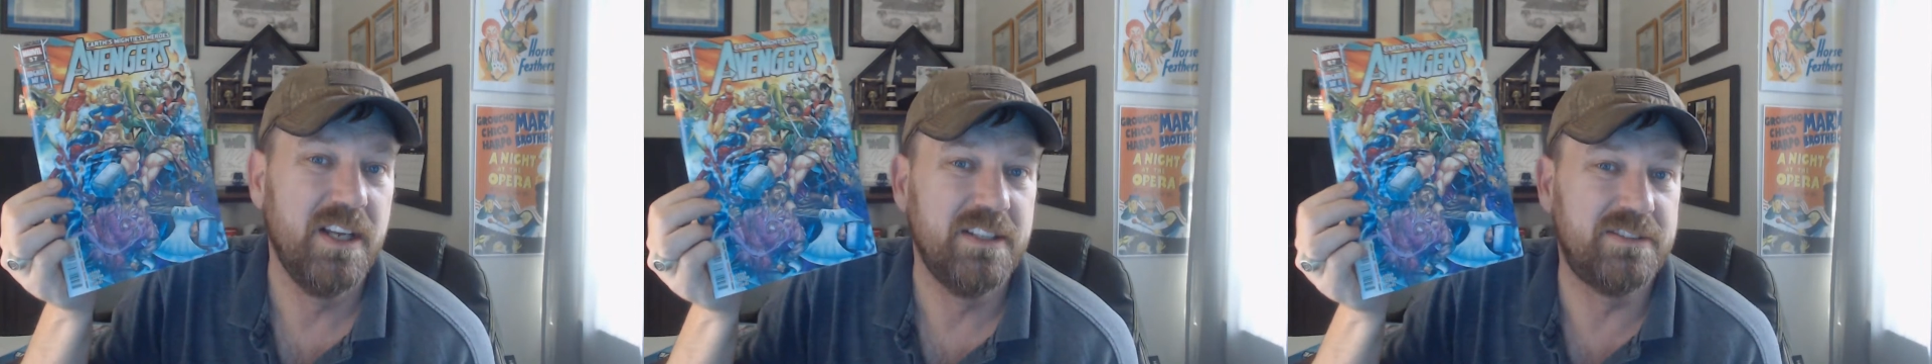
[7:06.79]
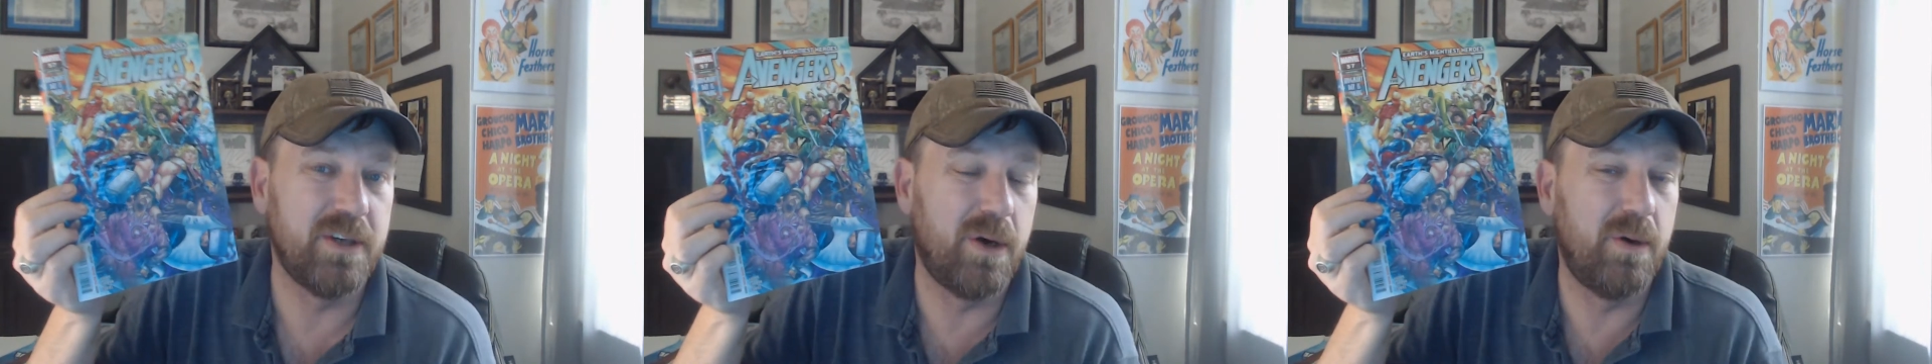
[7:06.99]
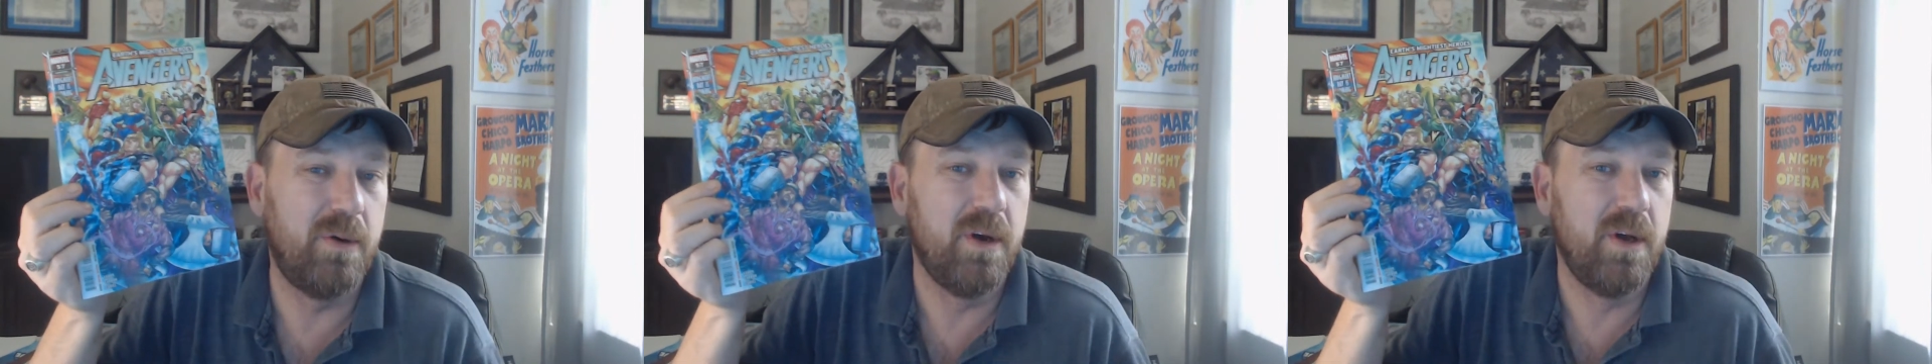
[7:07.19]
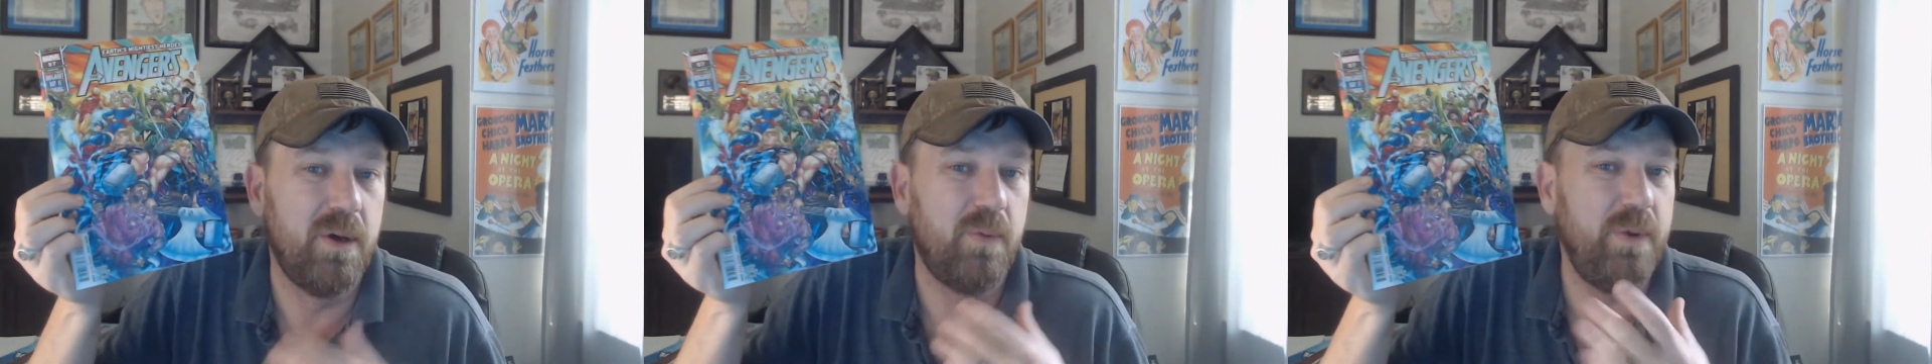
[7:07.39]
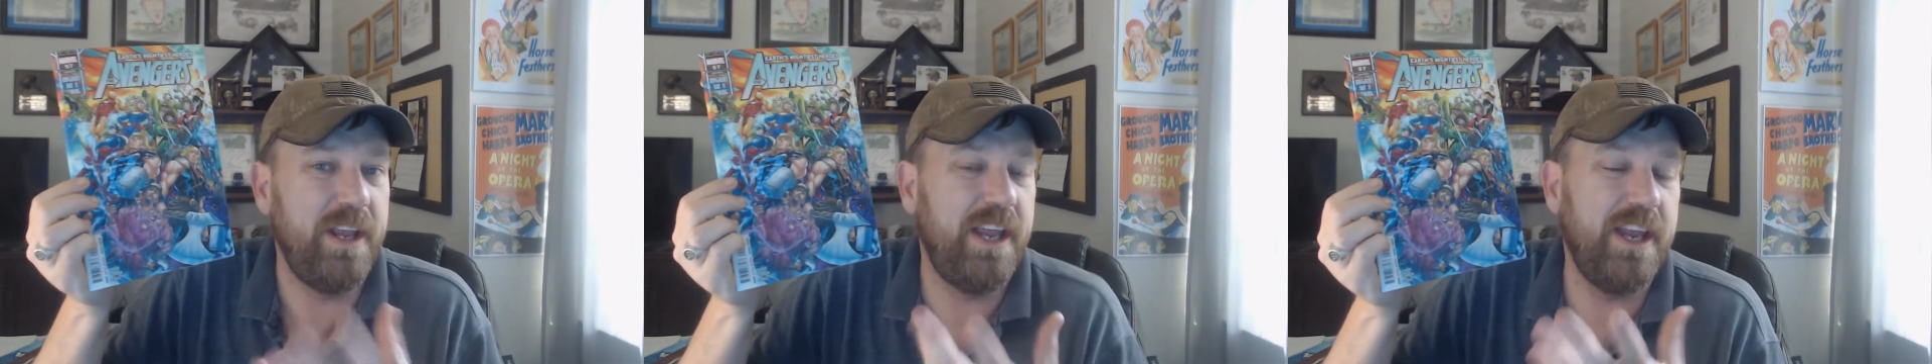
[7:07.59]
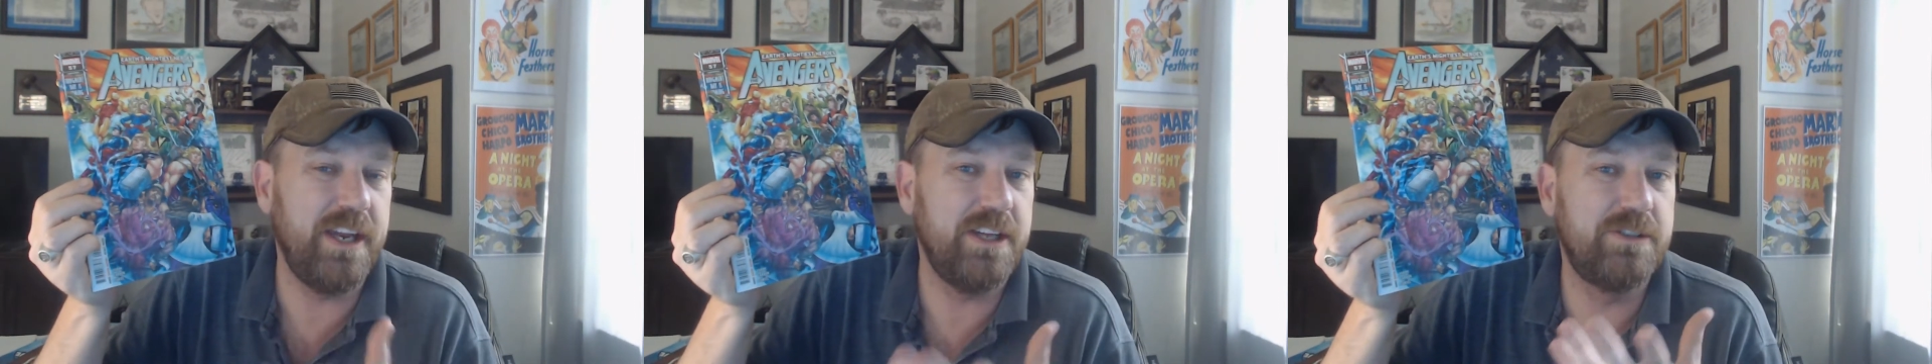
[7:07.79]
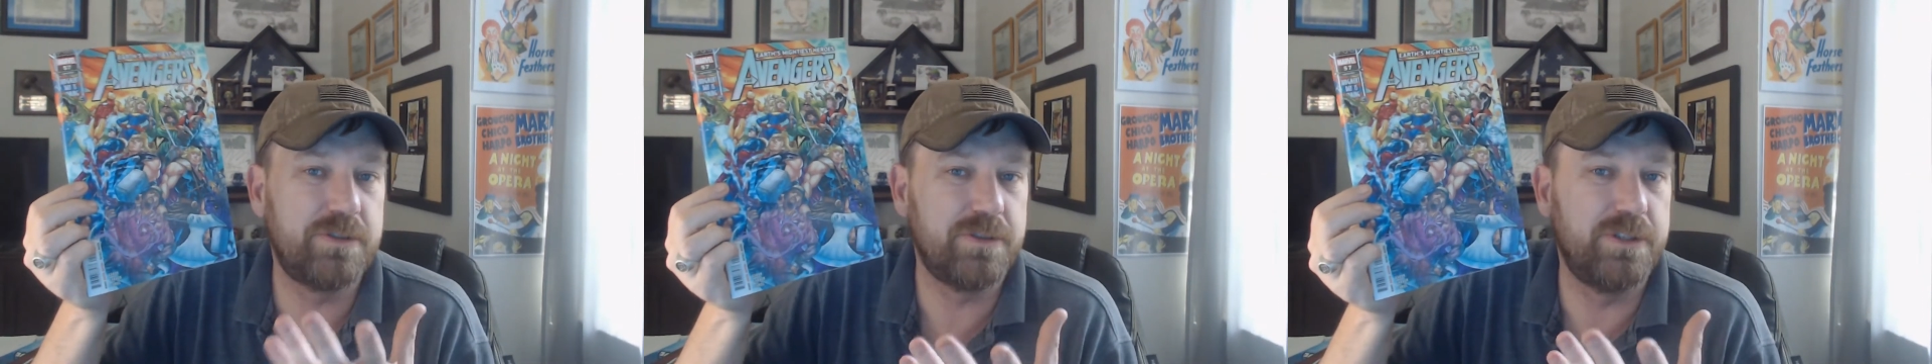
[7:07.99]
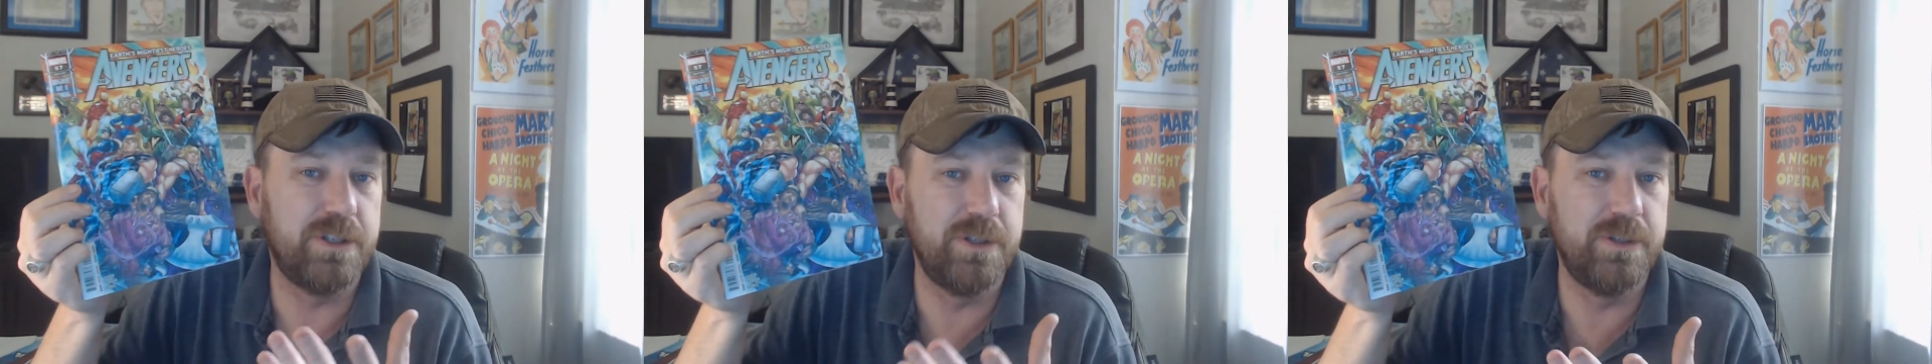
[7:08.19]
So we get
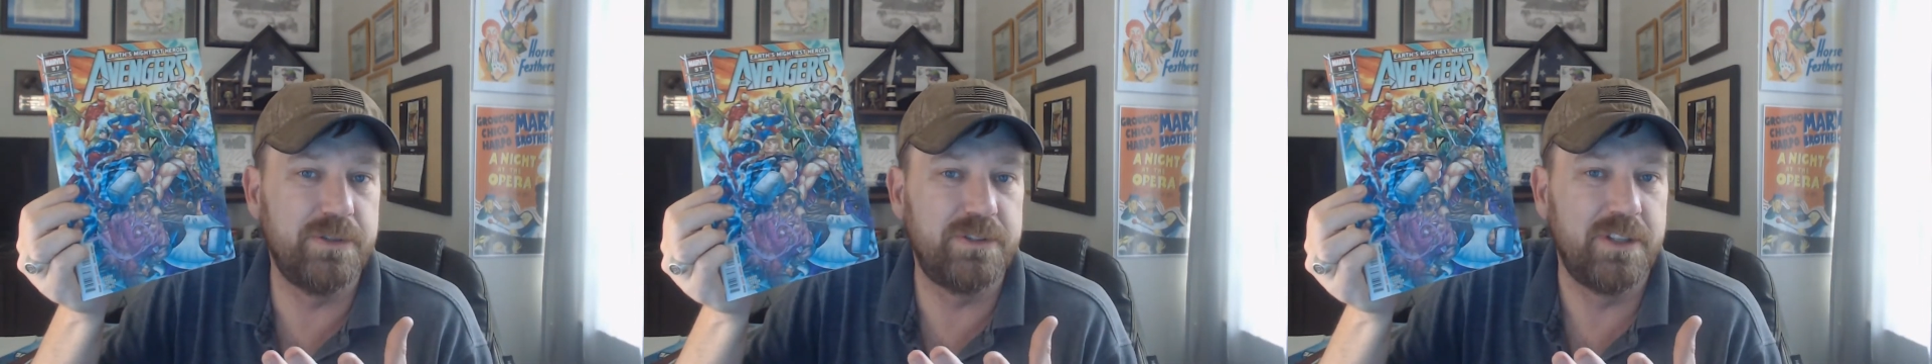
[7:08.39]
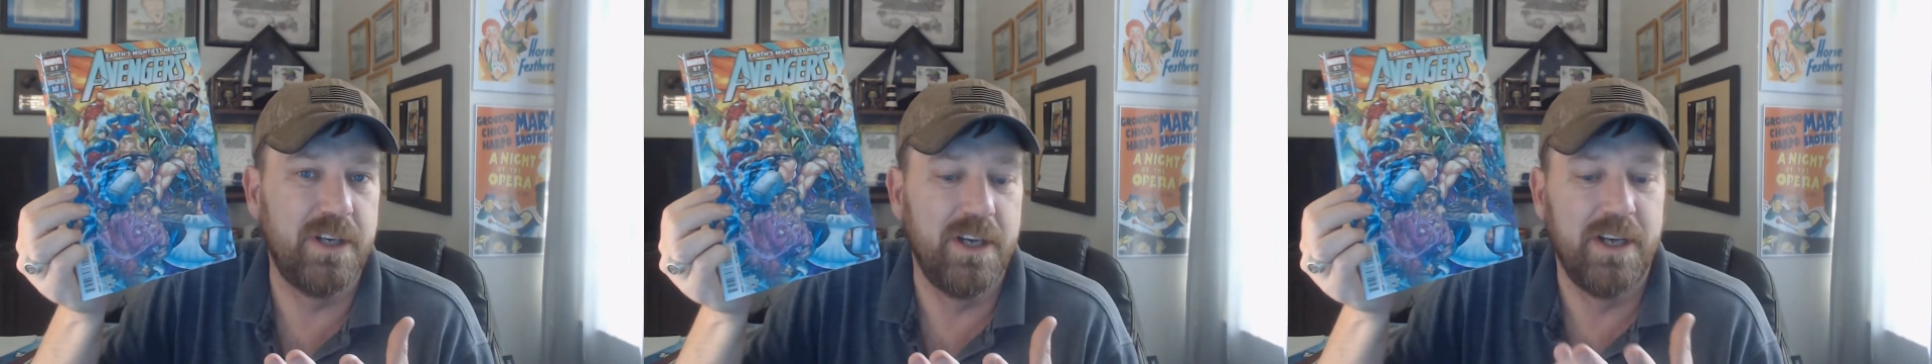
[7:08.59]
introduced